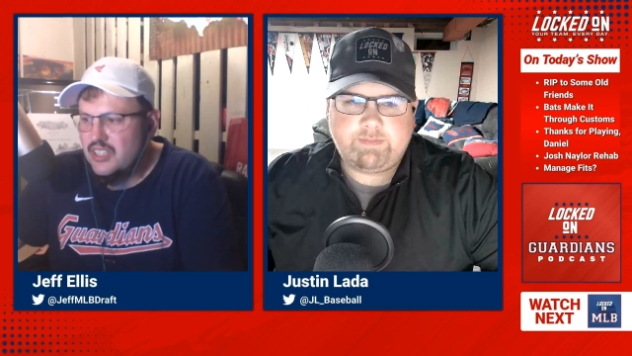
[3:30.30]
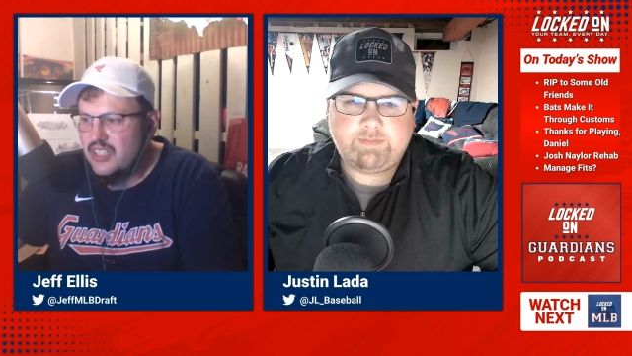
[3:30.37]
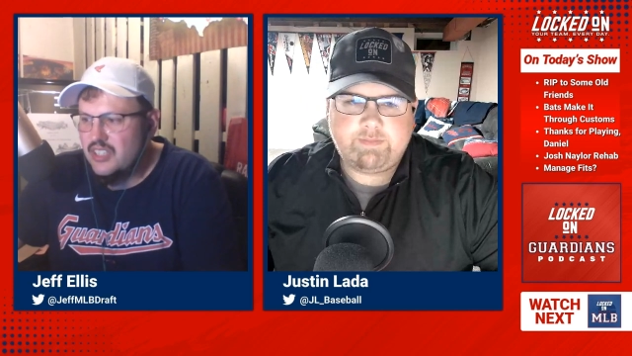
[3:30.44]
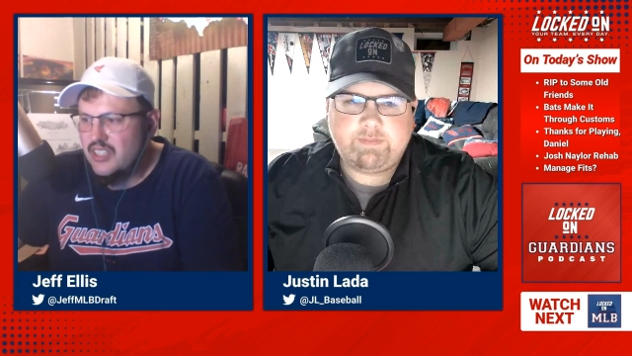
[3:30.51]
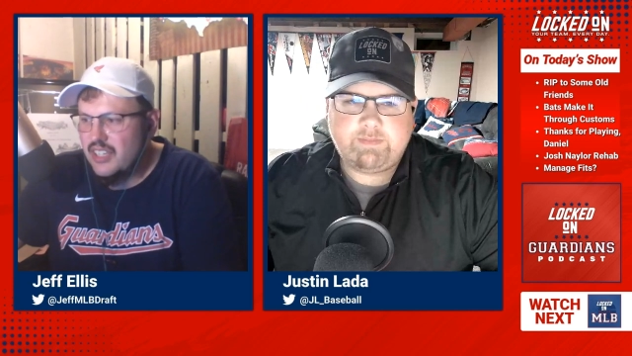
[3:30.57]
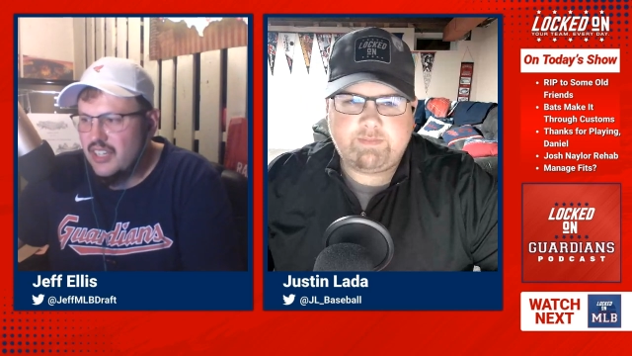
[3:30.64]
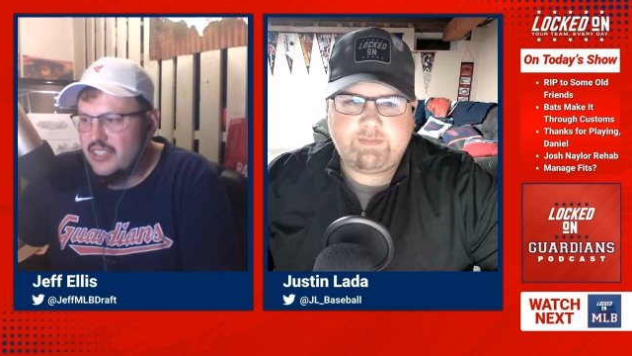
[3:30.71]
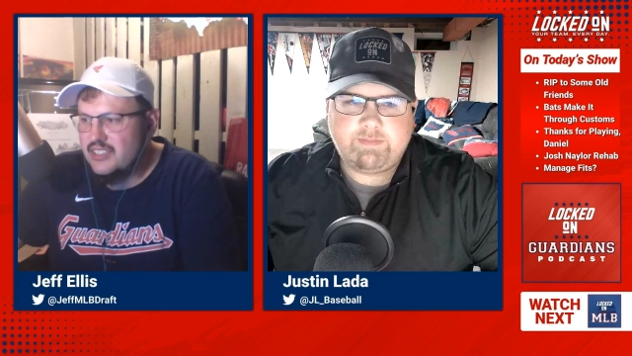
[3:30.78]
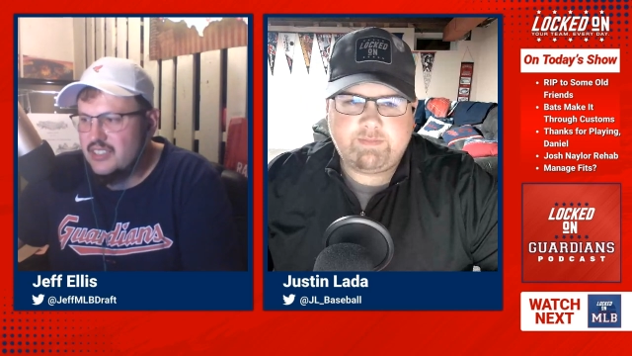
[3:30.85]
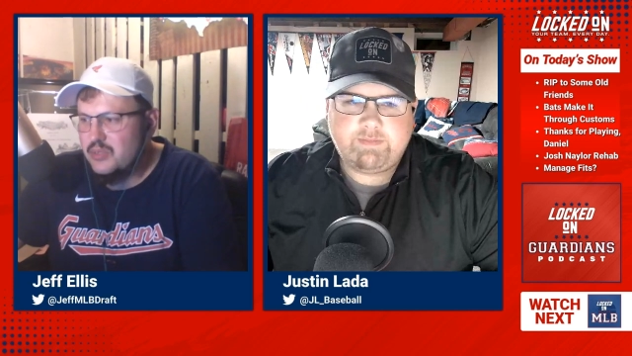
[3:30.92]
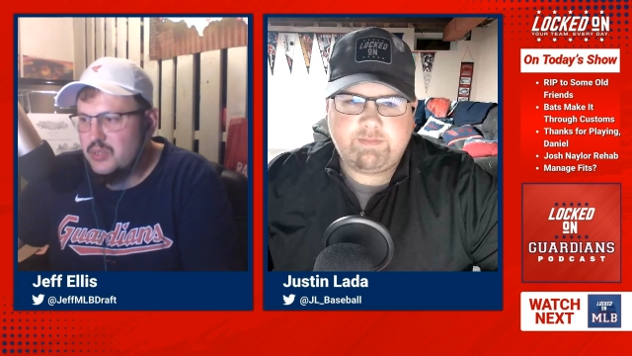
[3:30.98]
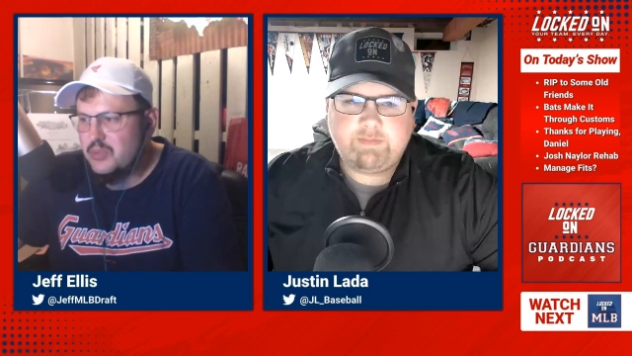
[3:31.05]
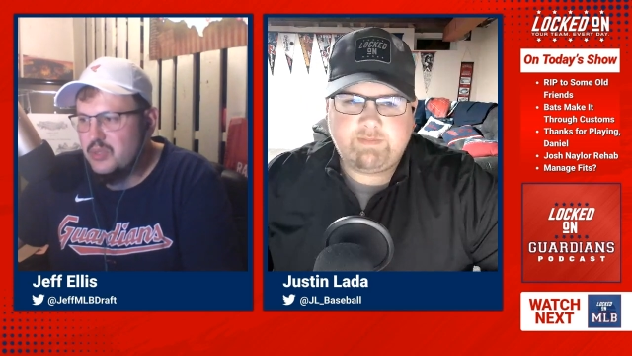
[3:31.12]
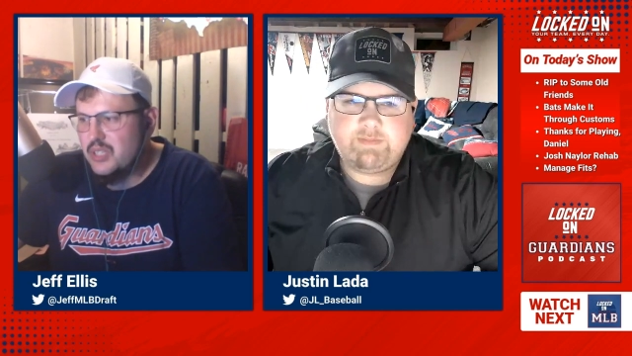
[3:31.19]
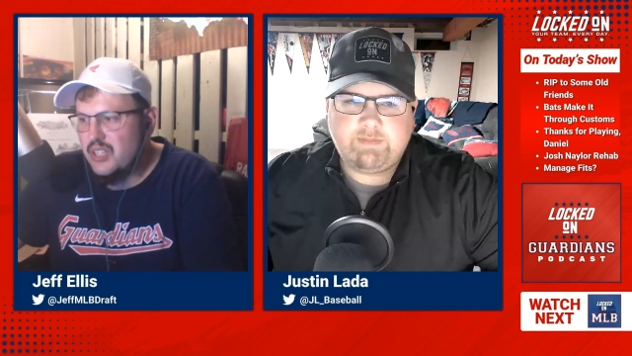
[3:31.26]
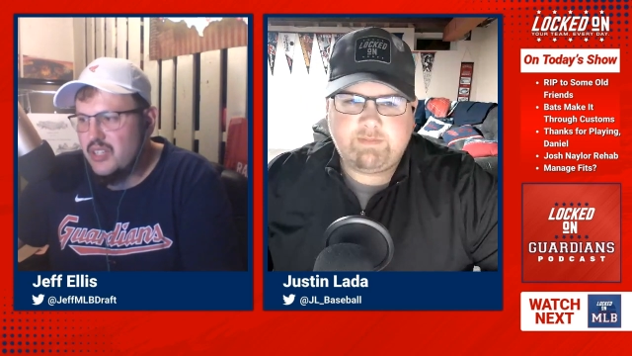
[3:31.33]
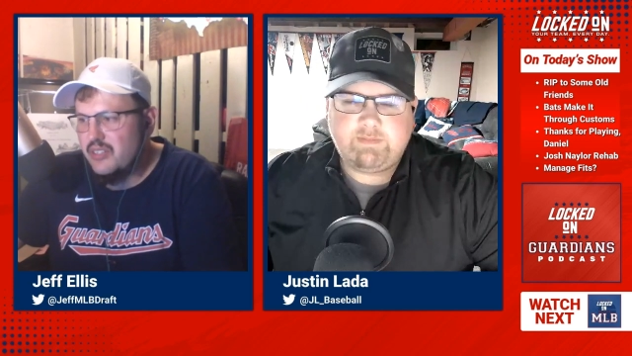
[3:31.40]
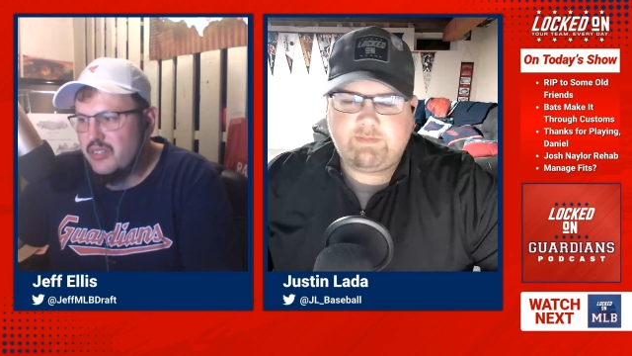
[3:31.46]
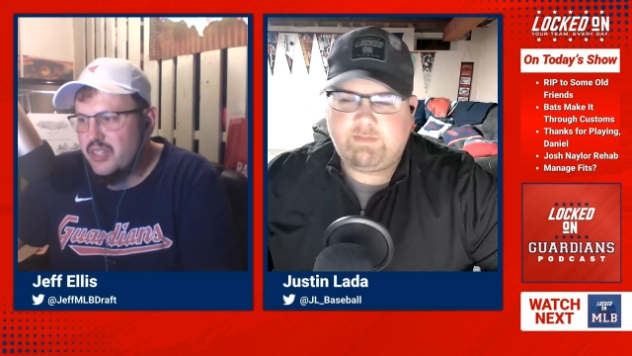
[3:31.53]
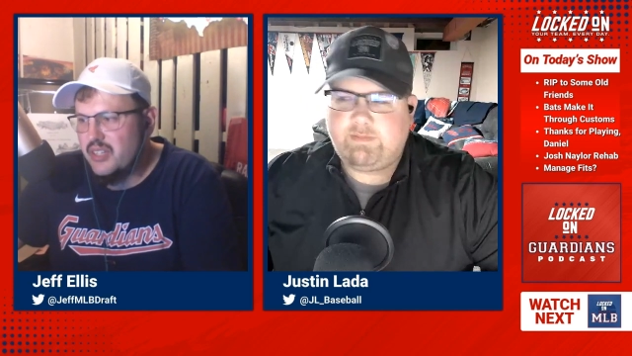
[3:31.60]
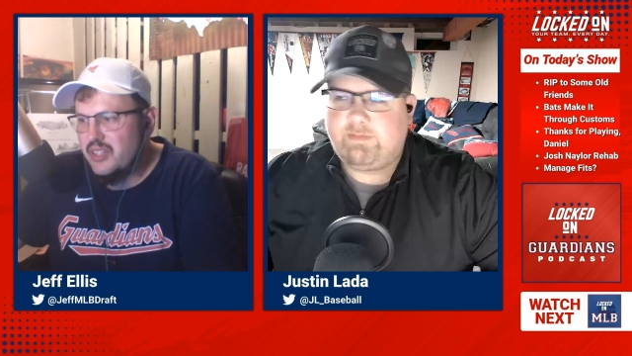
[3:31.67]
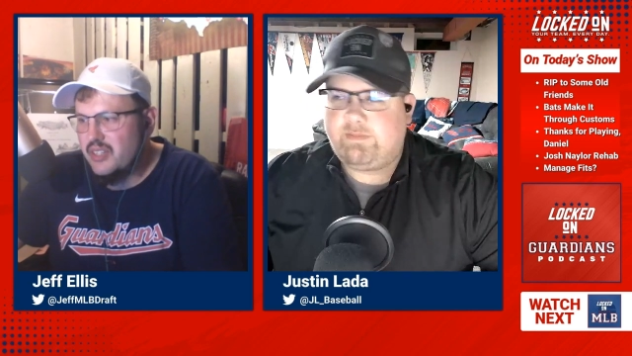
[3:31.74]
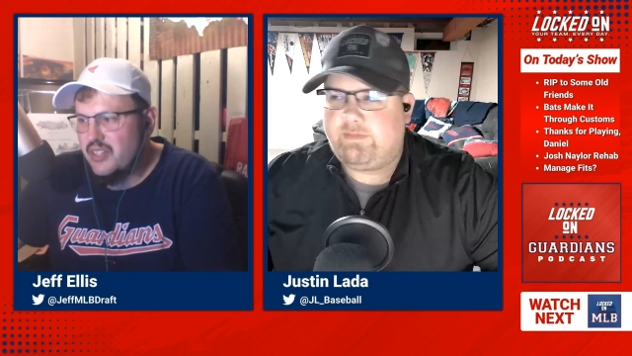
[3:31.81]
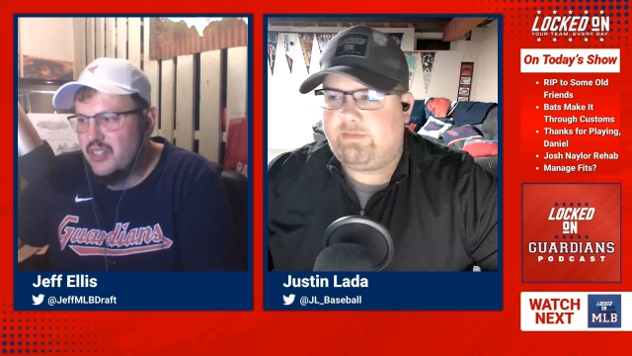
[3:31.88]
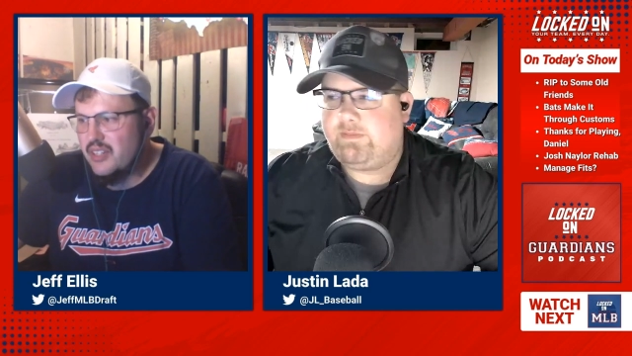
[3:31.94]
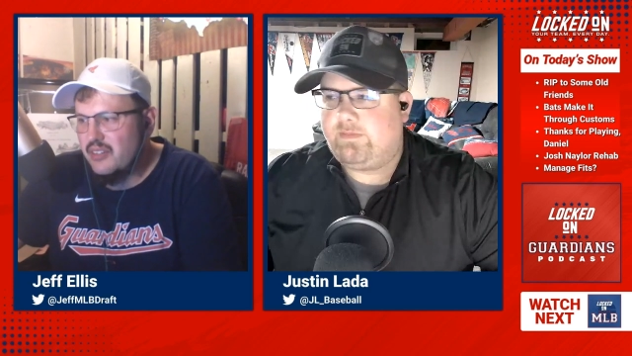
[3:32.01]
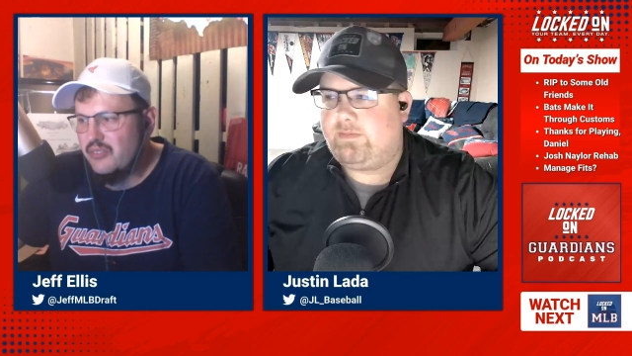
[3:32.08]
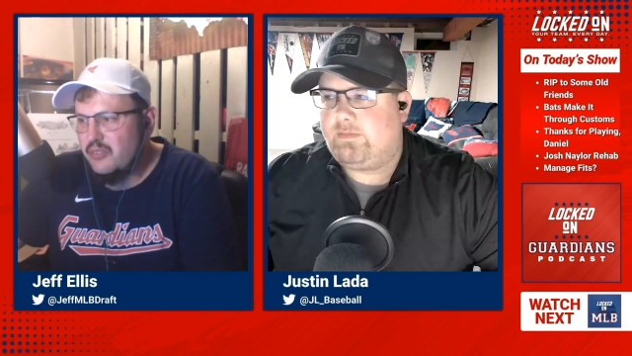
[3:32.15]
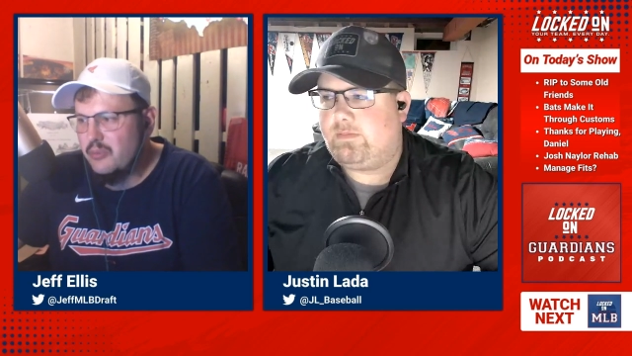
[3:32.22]
Speaker 1: Yes, he was with Cleveland
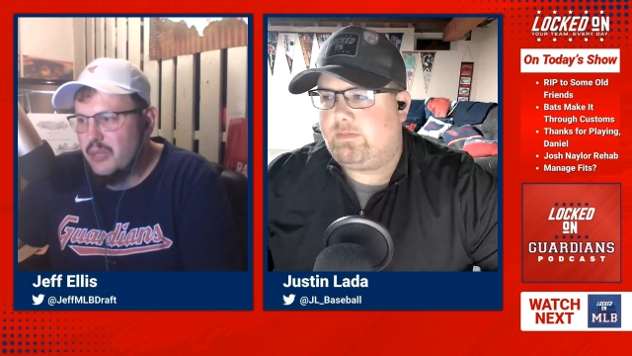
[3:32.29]
from